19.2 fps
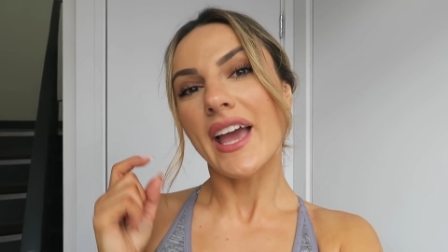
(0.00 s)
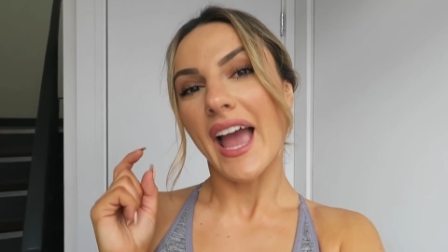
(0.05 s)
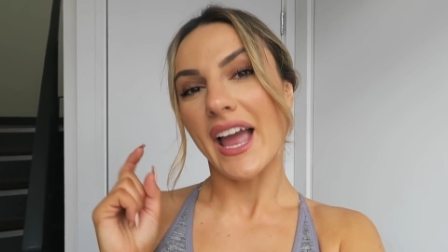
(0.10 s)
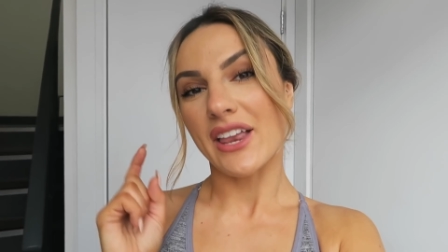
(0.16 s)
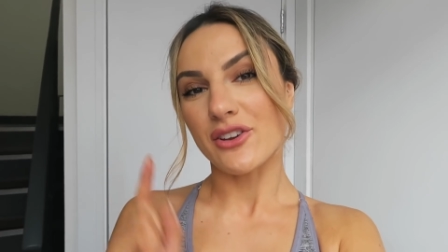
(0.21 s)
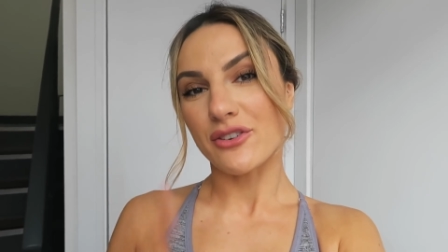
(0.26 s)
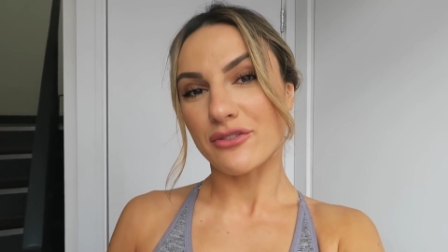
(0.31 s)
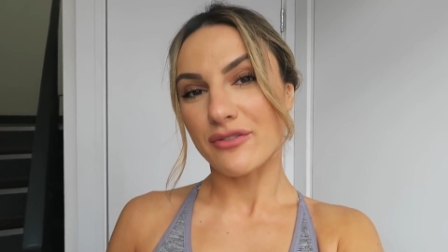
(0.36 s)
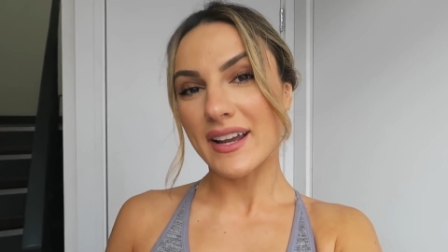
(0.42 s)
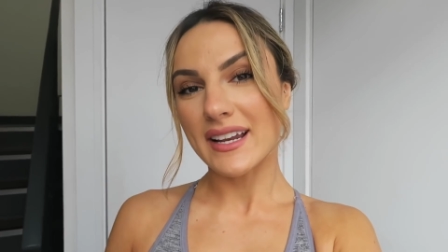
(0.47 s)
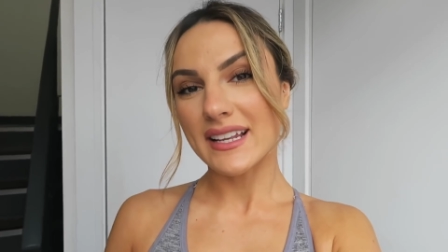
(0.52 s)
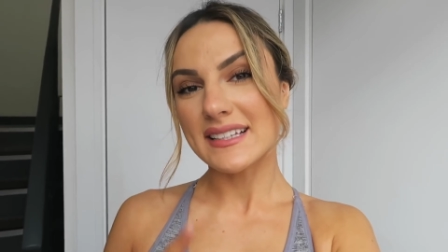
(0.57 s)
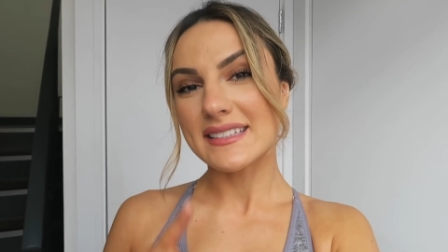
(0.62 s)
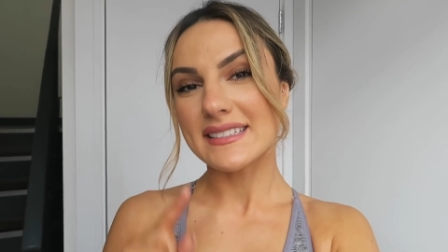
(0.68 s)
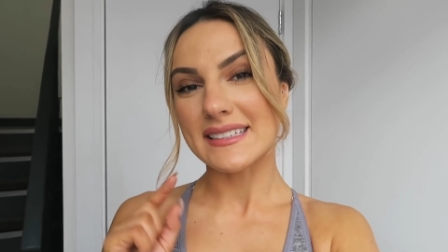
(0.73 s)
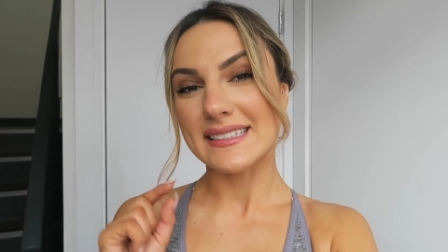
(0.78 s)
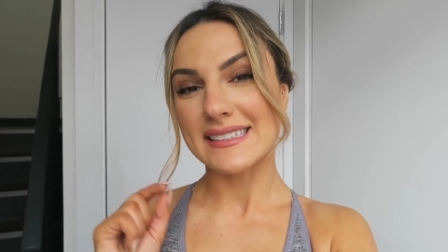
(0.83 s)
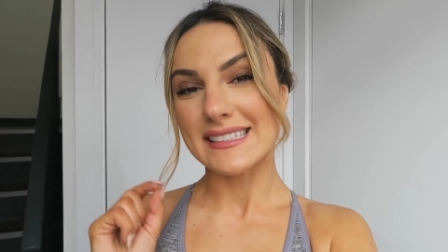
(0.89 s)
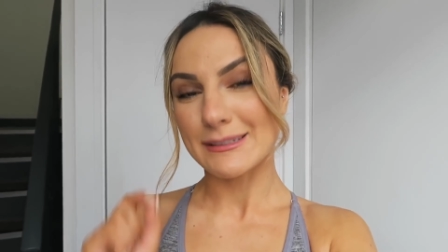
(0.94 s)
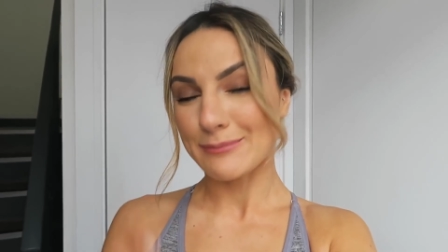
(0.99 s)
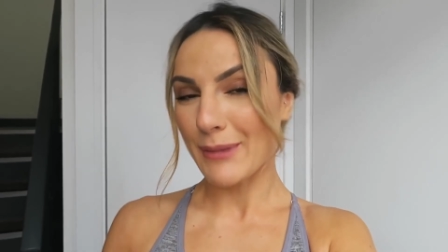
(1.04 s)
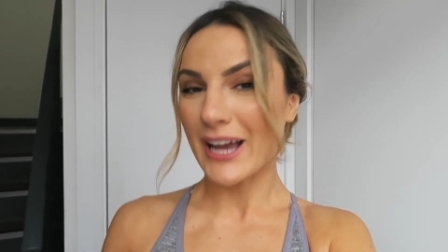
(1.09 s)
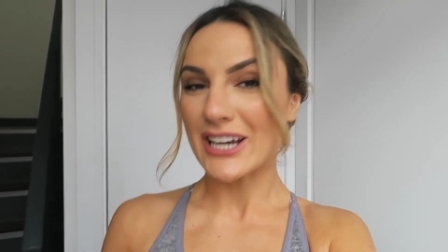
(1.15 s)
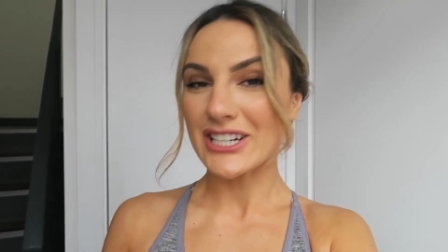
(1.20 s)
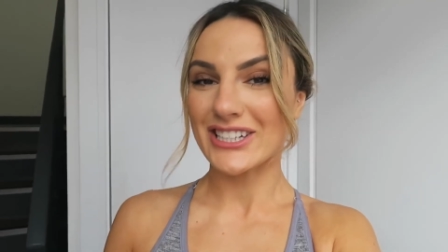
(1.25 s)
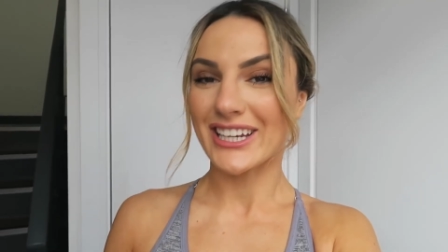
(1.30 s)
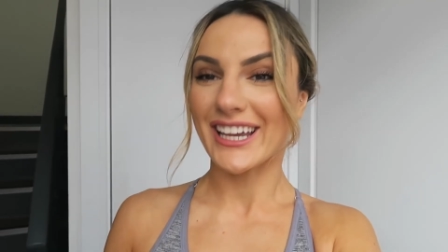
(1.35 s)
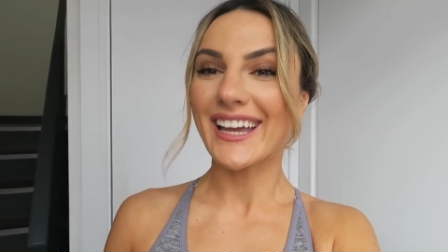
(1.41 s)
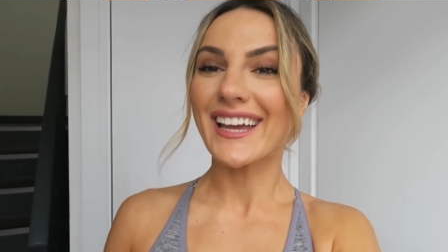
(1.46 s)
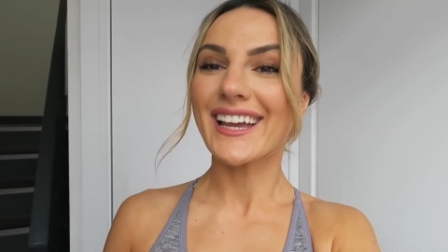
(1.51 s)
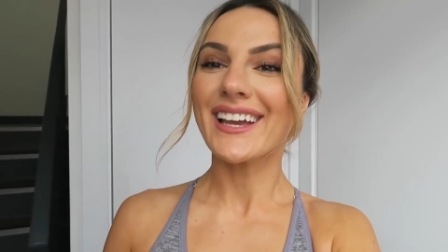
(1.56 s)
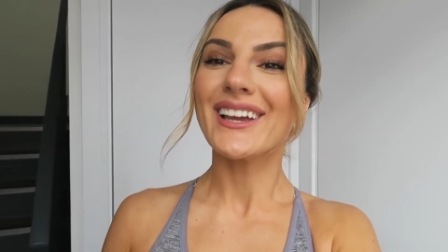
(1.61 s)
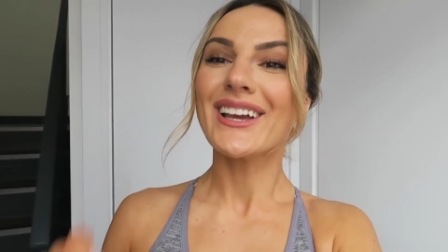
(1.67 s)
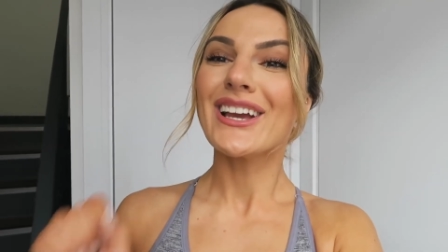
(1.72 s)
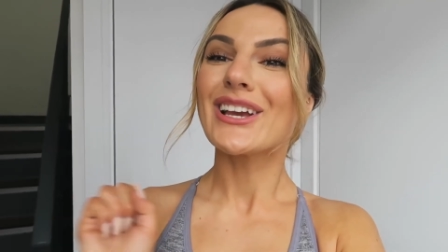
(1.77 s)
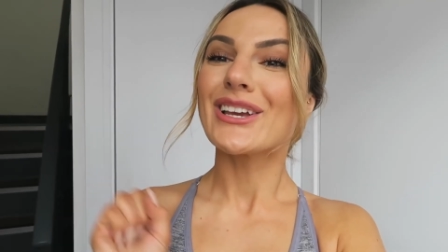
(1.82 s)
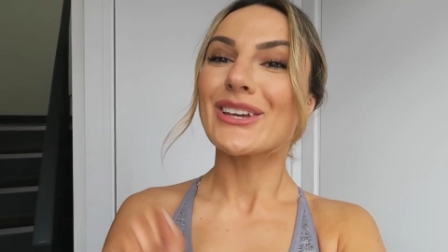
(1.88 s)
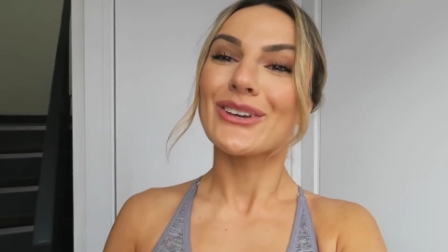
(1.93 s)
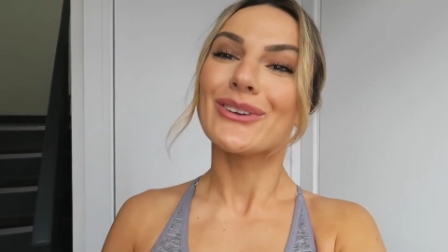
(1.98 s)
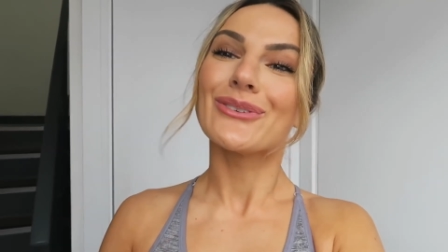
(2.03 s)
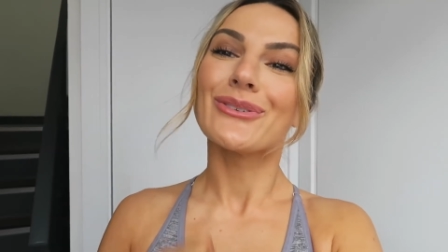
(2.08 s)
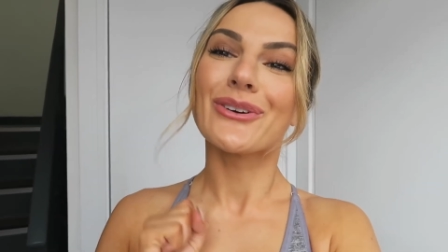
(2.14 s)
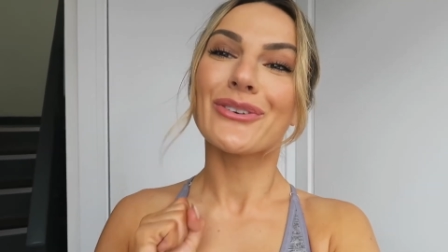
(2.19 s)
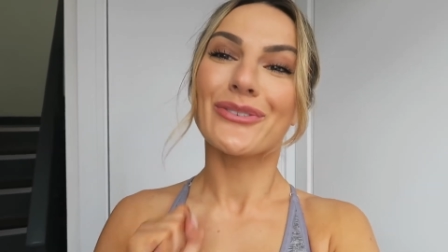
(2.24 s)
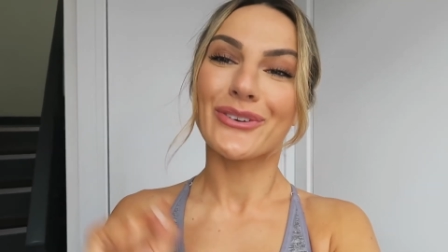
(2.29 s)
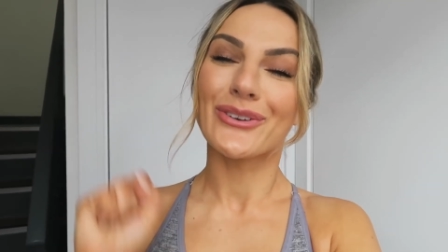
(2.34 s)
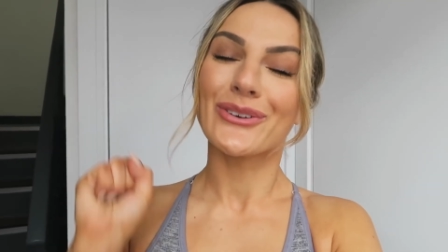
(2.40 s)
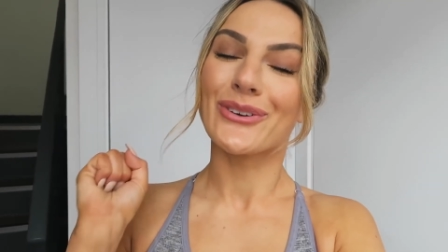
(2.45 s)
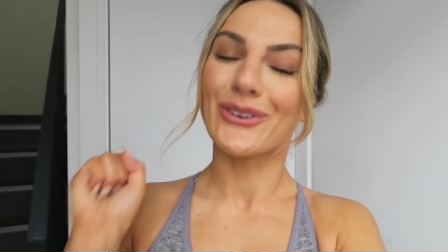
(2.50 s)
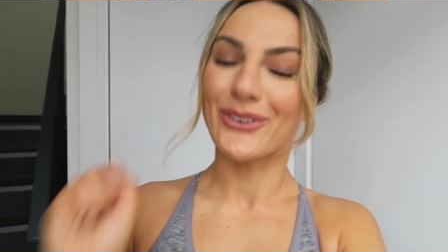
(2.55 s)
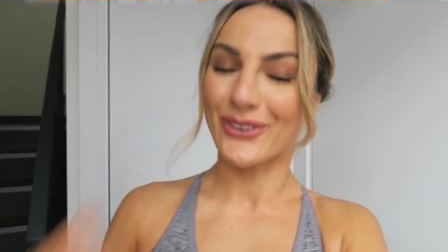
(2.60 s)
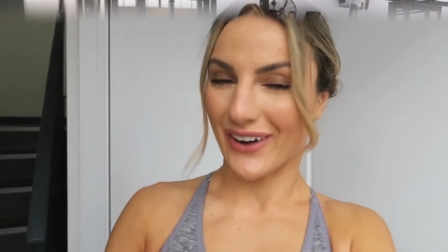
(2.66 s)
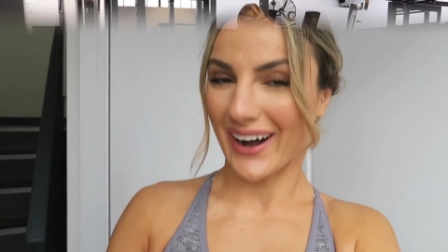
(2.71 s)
and you're ready to smash it, you will feel